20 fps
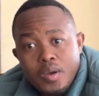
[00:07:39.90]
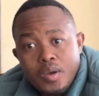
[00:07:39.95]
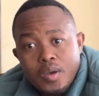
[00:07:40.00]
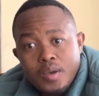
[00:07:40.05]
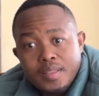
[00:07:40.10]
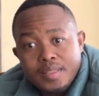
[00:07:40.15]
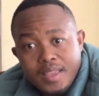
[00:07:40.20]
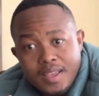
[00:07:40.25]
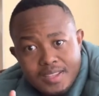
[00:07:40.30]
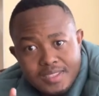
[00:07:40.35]

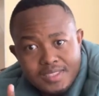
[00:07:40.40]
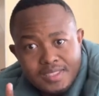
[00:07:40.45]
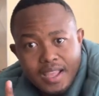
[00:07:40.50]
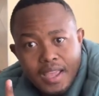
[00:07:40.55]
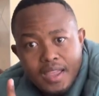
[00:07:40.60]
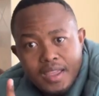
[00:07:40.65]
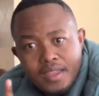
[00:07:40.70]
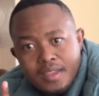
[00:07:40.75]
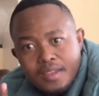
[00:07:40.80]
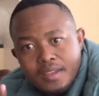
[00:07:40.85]
they're
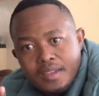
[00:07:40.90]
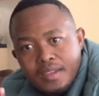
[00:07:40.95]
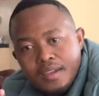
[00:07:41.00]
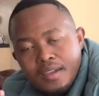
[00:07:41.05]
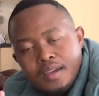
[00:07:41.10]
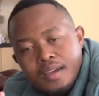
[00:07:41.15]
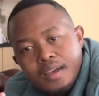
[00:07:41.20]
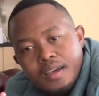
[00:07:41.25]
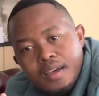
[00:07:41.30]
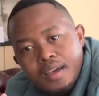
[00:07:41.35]
staying
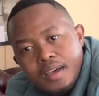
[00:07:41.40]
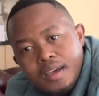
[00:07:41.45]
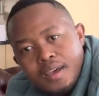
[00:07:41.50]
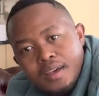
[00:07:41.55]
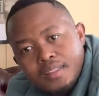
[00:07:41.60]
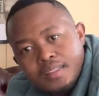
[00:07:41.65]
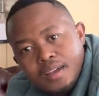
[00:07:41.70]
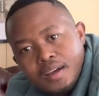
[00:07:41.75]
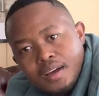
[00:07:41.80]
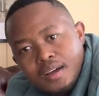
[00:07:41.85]

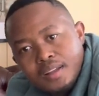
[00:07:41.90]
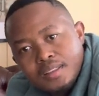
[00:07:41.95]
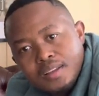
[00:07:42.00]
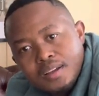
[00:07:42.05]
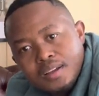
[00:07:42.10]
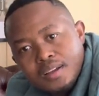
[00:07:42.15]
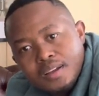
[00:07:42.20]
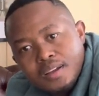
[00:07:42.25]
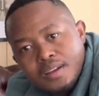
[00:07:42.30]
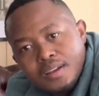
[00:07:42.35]
at
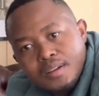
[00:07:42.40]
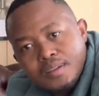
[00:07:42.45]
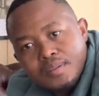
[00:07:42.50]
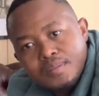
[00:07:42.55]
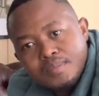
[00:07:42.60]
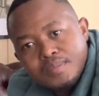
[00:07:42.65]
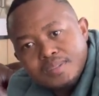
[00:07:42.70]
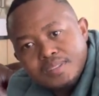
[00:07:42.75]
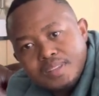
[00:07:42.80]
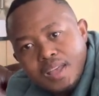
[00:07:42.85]
other
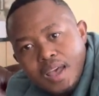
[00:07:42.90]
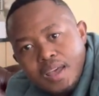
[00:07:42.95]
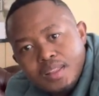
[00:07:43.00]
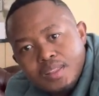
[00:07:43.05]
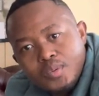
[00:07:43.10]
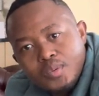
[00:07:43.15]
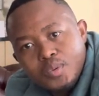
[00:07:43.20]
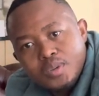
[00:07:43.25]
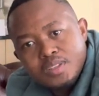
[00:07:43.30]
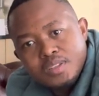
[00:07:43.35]

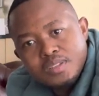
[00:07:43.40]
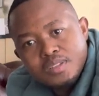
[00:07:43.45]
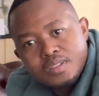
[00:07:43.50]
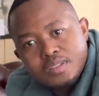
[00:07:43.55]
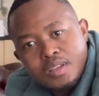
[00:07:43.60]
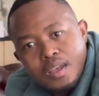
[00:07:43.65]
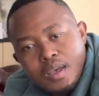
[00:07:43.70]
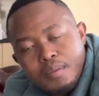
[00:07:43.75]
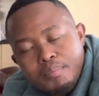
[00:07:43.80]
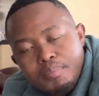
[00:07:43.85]
side, which
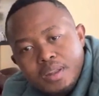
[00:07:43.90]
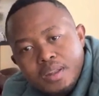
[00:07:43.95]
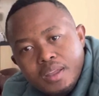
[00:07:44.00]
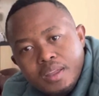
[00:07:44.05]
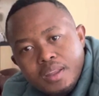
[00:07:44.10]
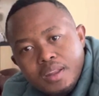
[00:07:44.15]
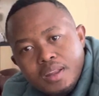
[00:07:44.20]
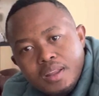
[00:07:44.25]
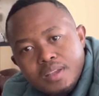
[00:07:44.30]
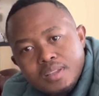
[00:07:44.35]
is urban
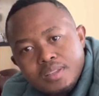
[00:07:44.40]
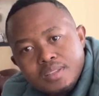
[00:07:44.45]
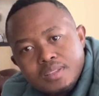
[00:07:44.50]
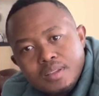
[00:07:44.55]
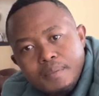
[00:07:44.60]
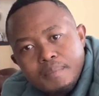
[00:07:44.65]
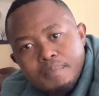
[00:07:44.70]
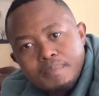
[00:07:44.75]
areas.